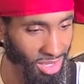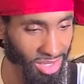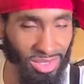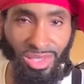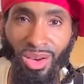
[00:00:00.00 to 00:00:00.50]

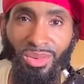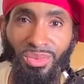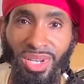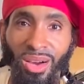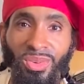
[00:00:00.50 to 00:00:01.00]
So
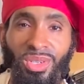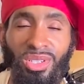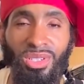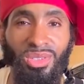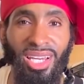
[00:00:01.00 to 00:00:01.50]
without further
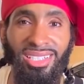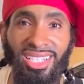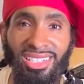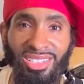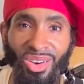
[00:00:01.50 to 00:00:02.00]
ado, let's
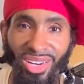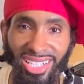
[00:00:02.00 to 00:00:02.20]
get started.